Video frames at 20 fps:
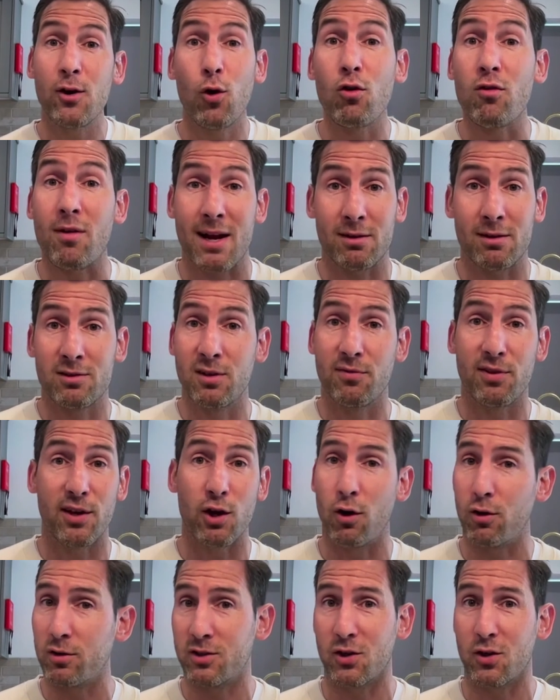or out of the
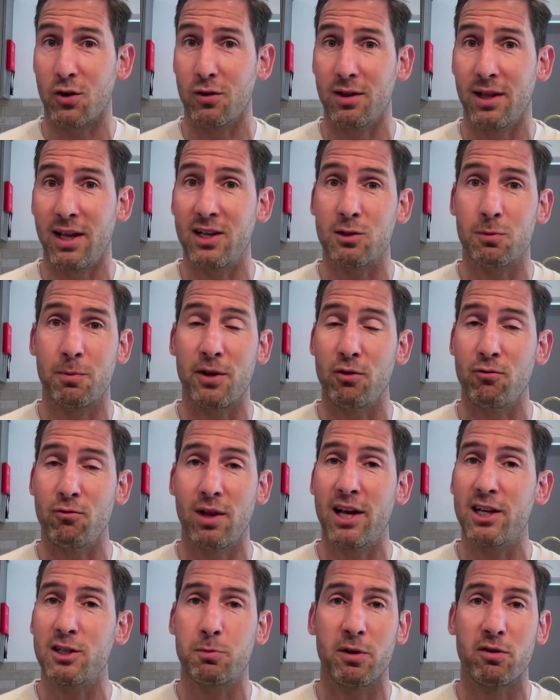octagon. Let's be
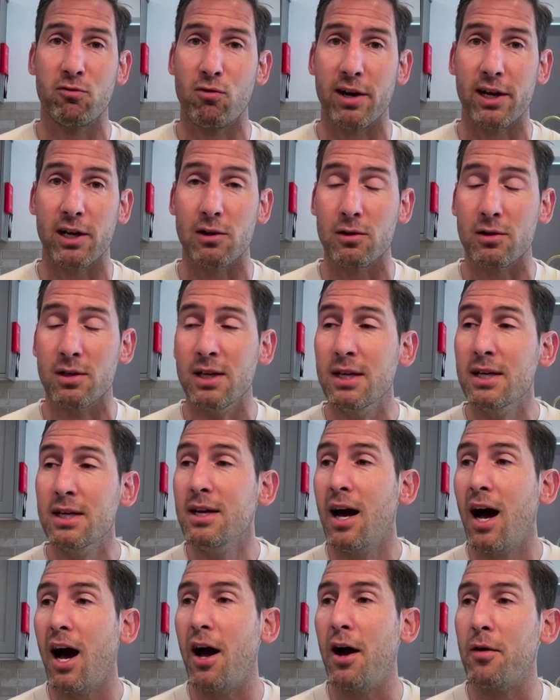real.
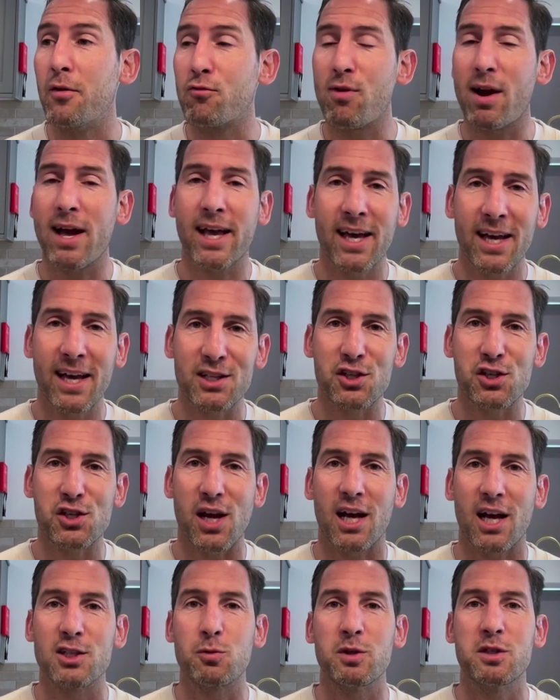Rakic,
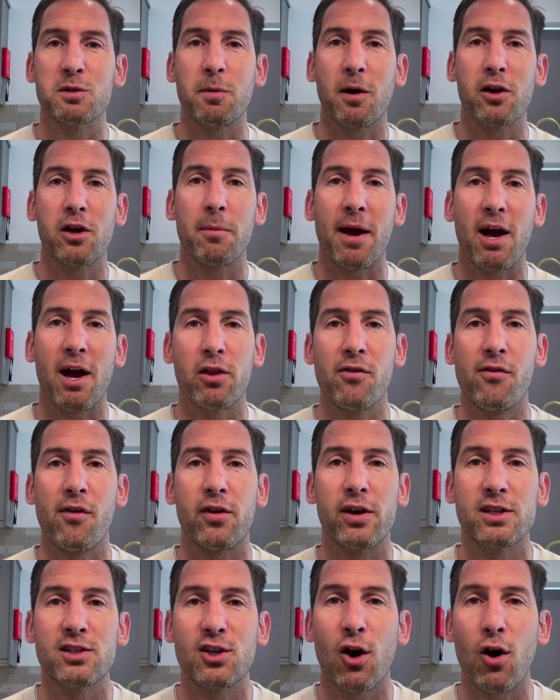as we spoke about at the
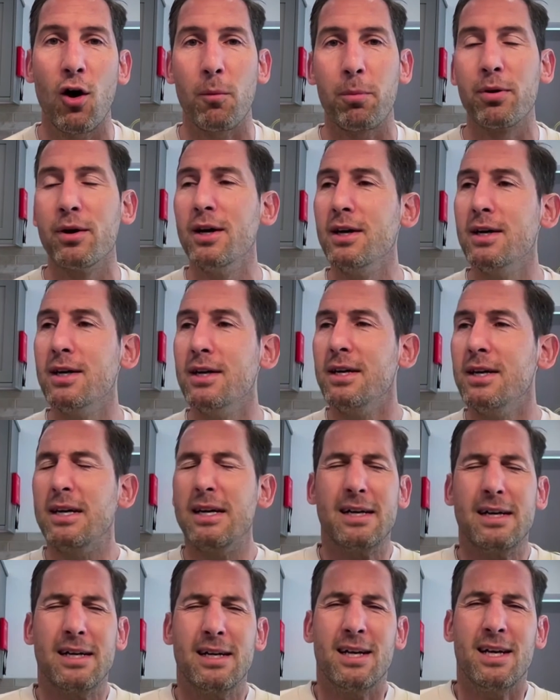very top,
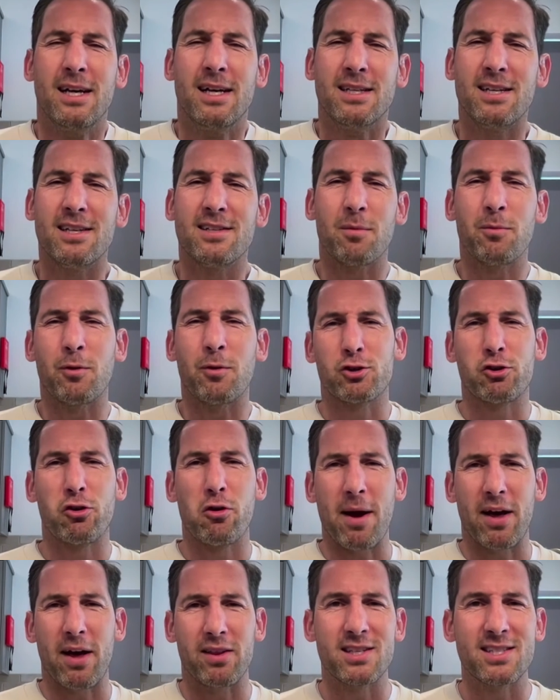says, I'm not sure
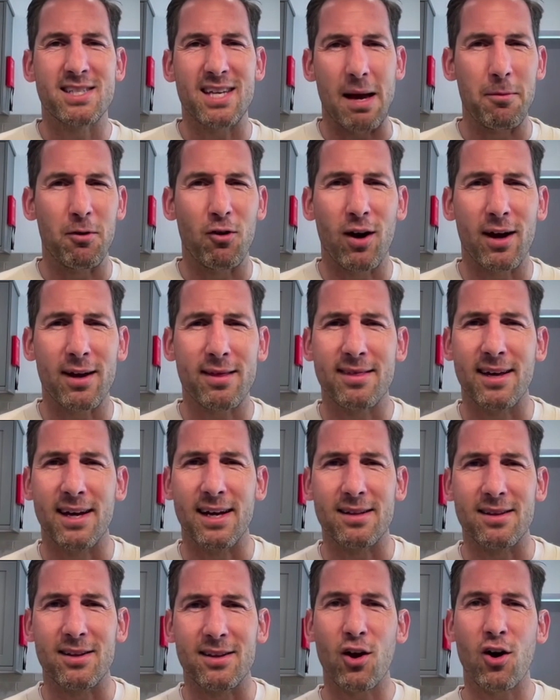about this samurai
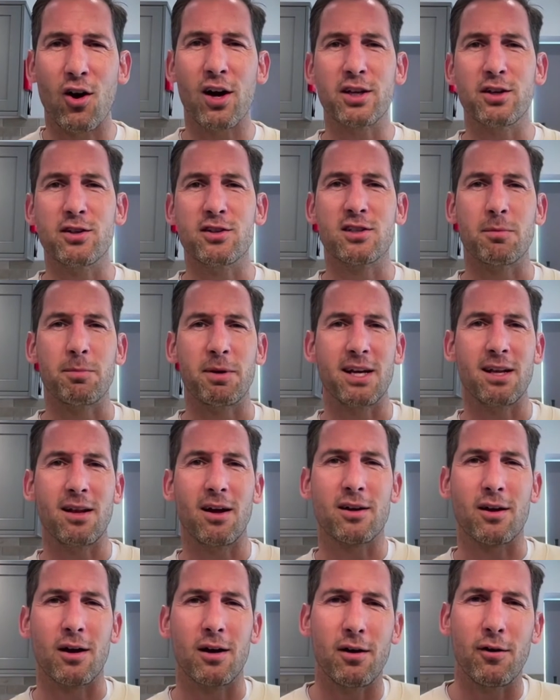thing. The guy used to be
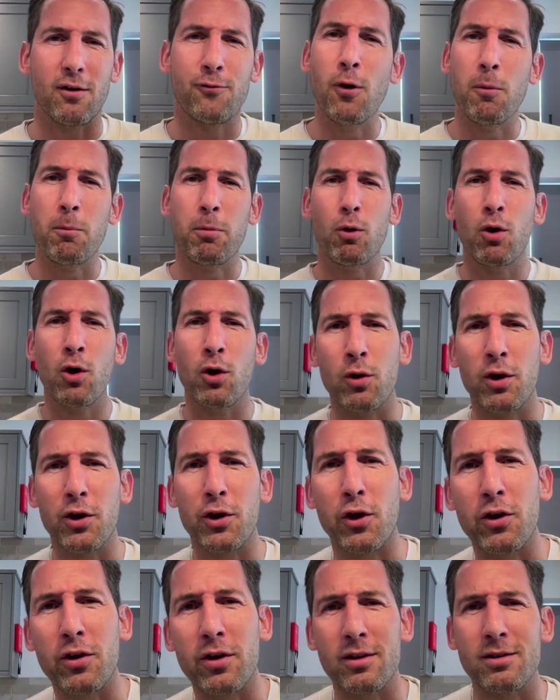like a football
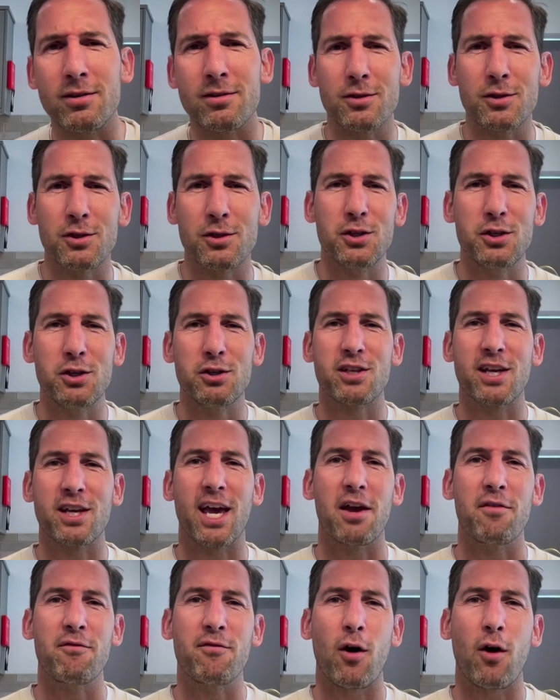hooligan and used to
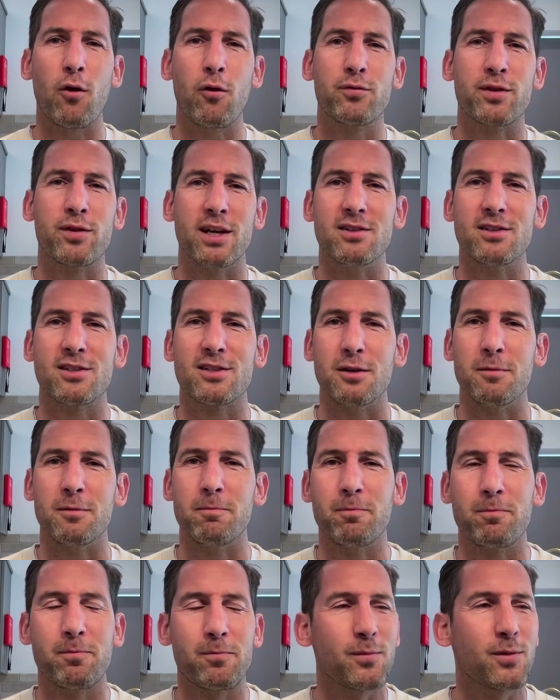get involved in
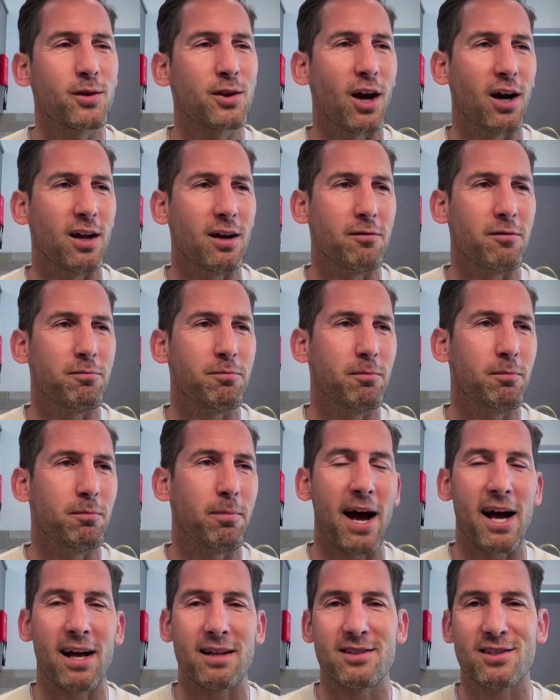some kind of
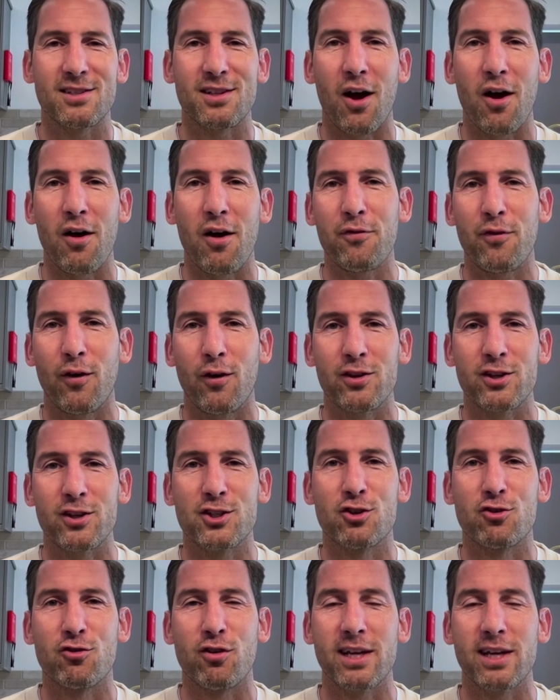bad stuff on the
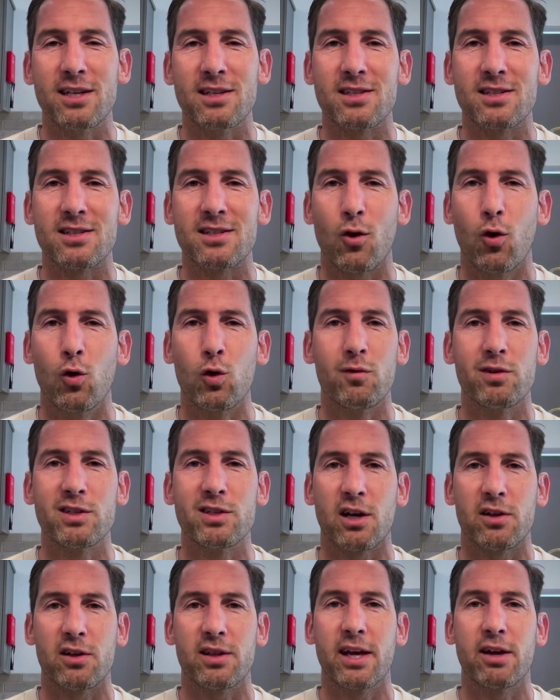streets. All of a
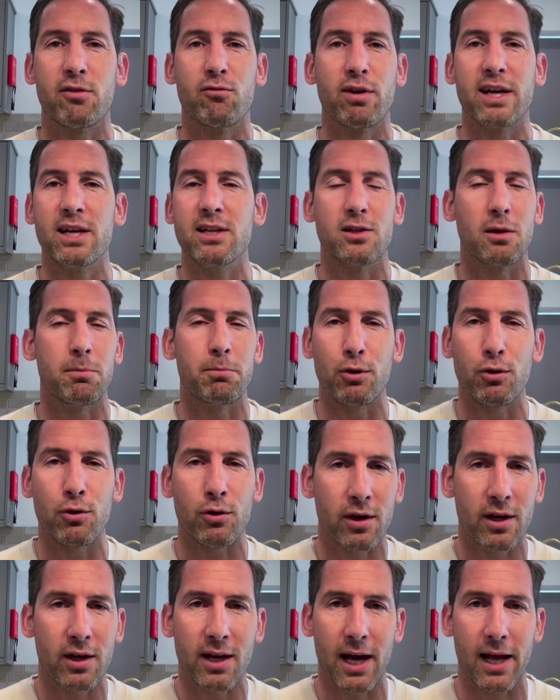sudden he reads a
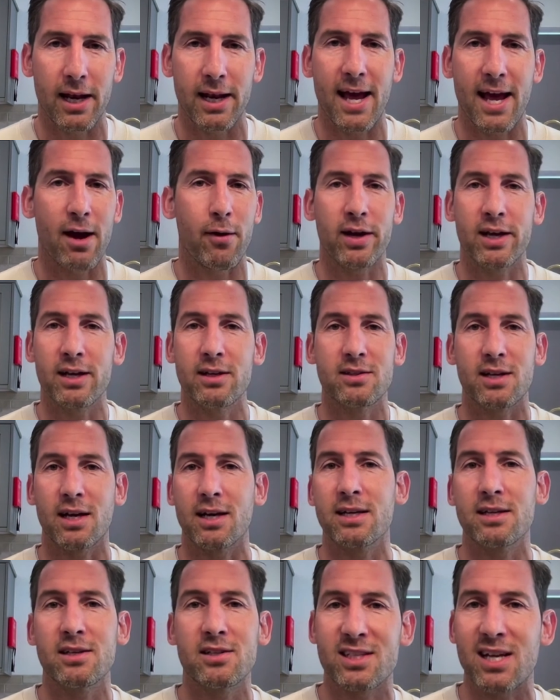book and now he's
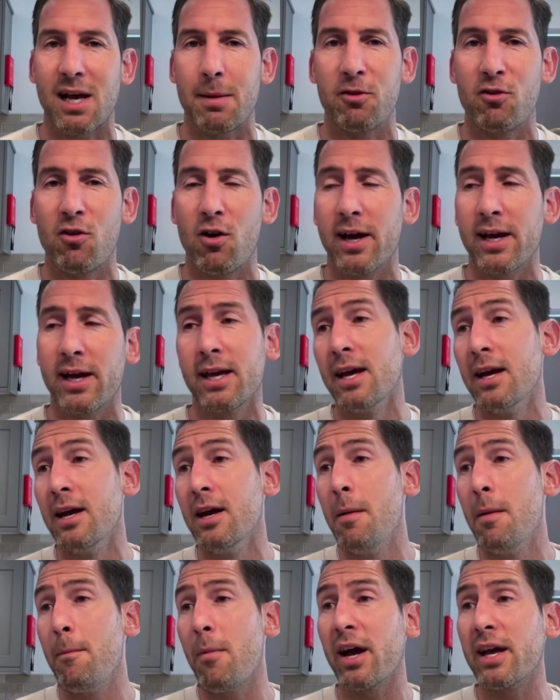a samurai.
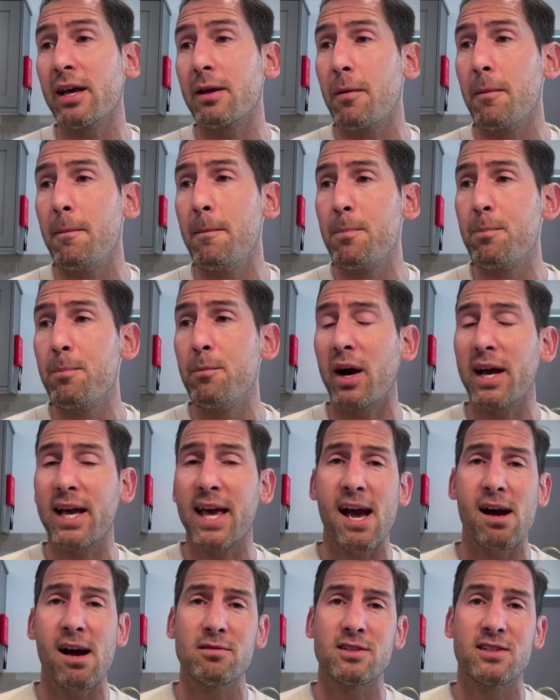My
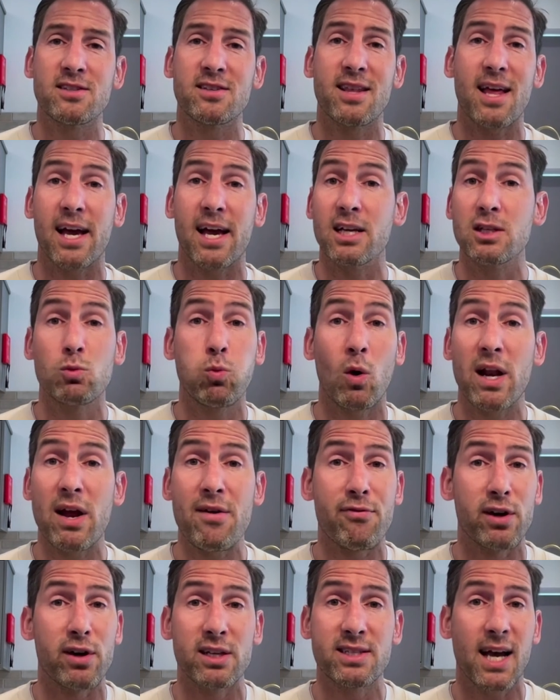counter to that is
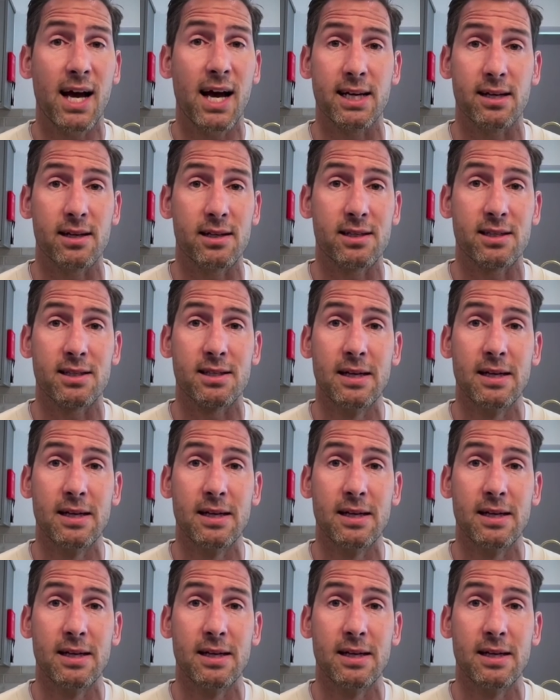whatever it takes.